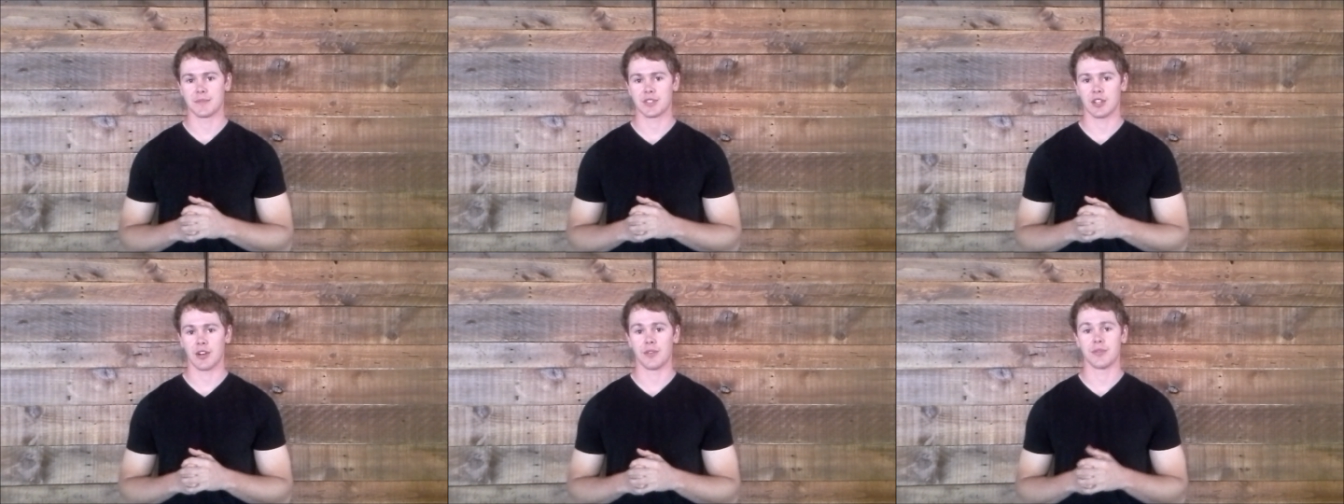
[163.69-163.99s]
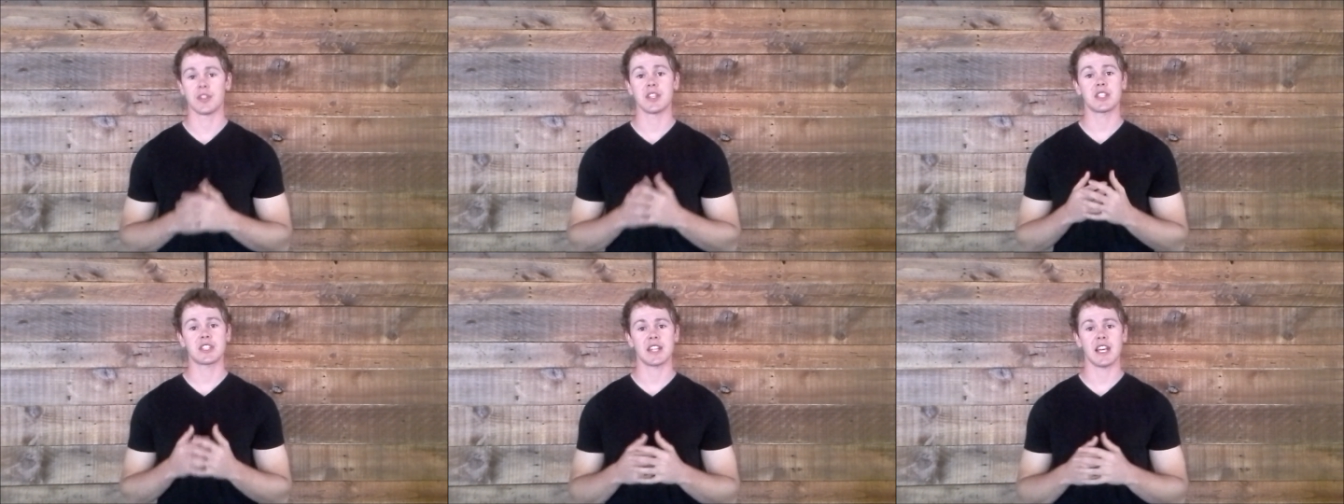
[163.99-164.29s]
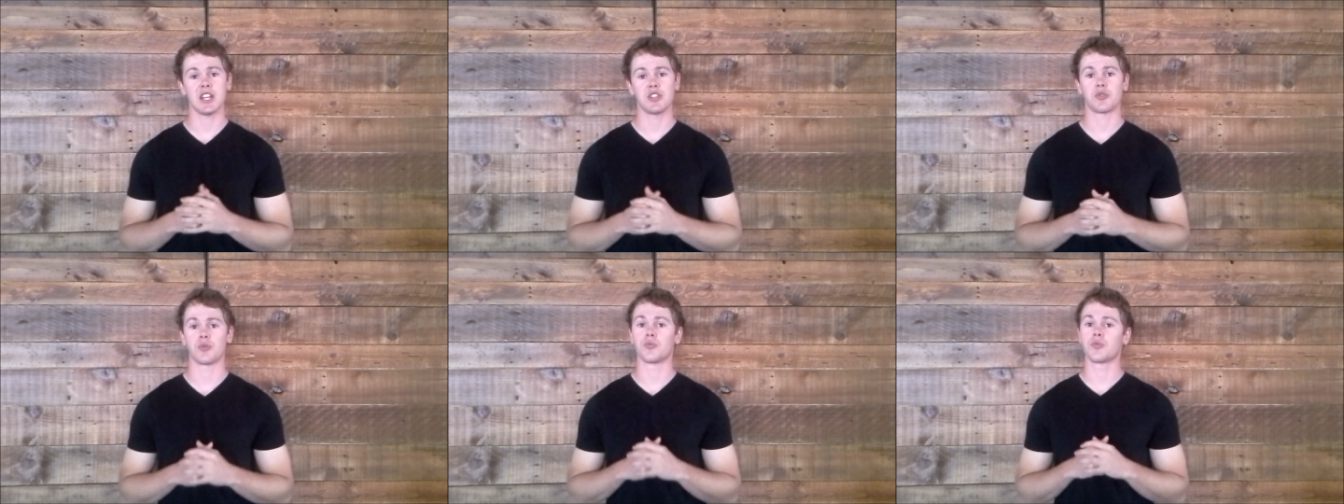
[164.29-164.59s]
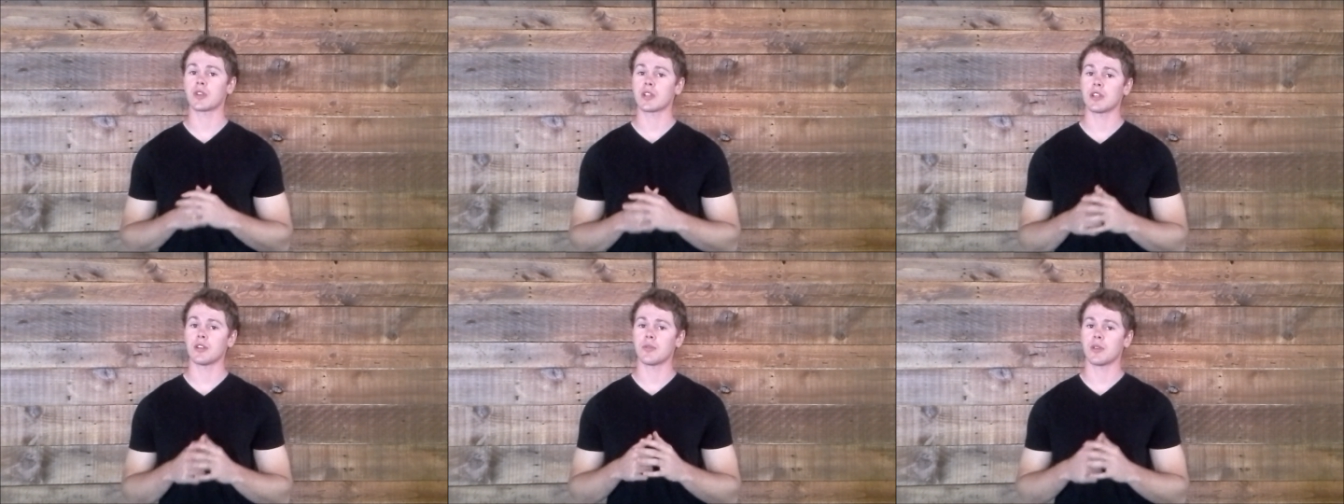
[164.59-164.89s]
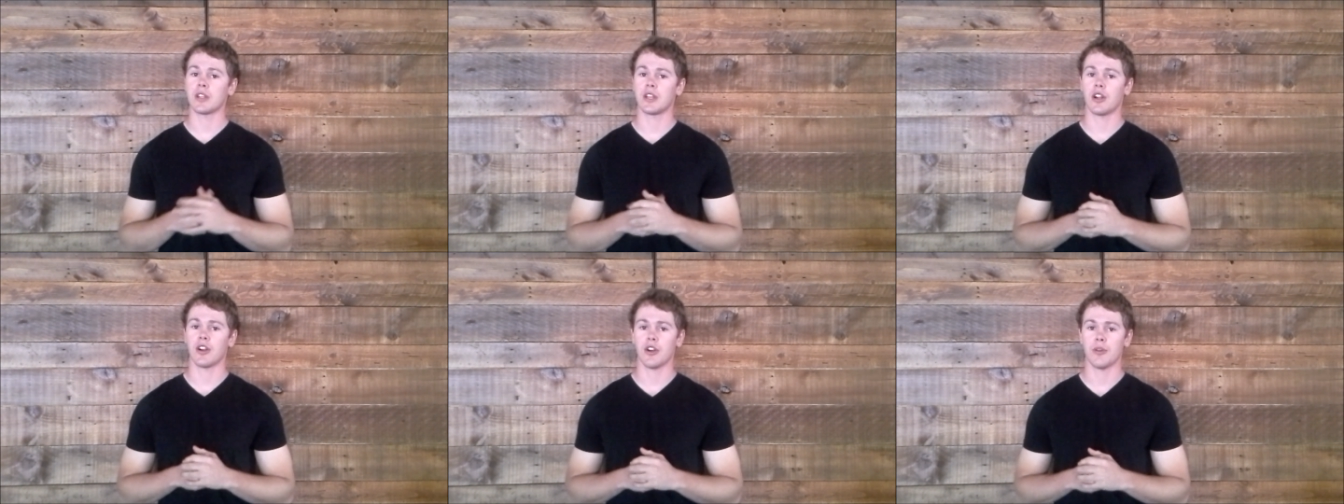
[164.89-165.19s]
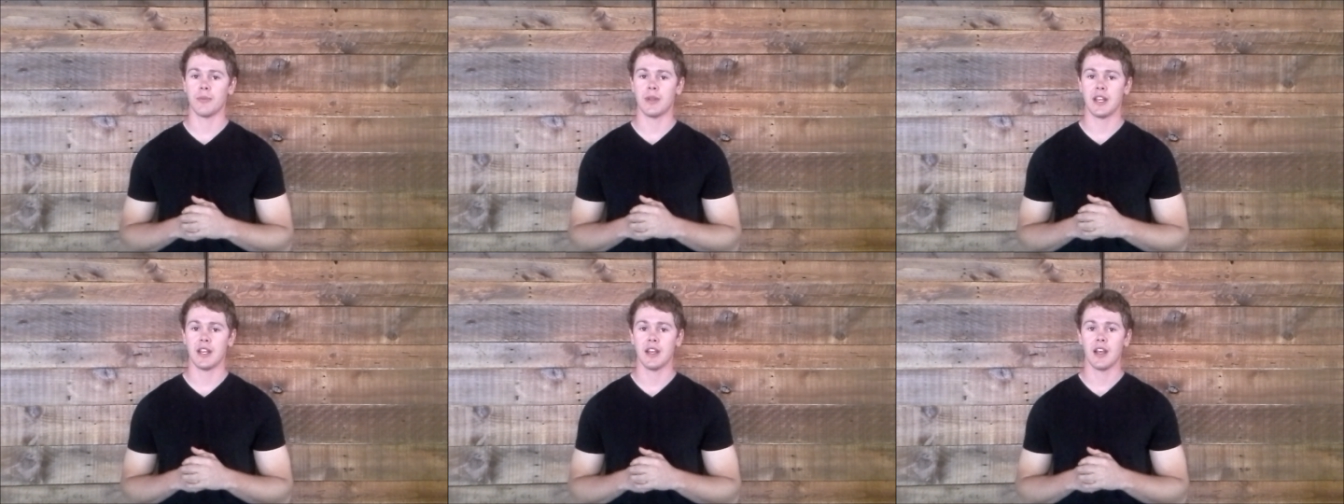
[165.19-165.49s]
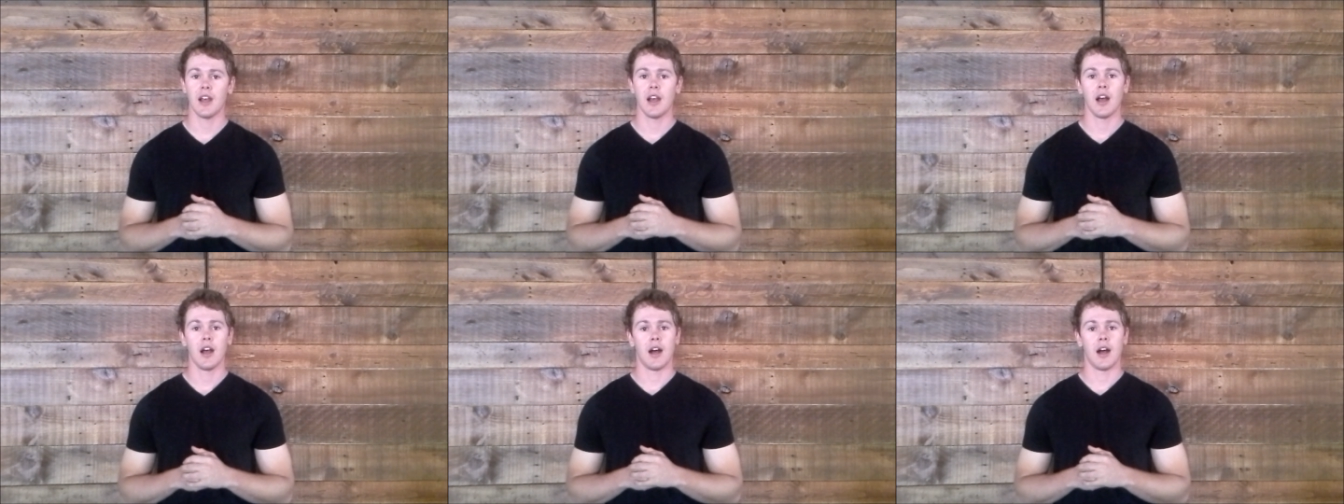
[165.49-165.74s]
So this stage really hurt me,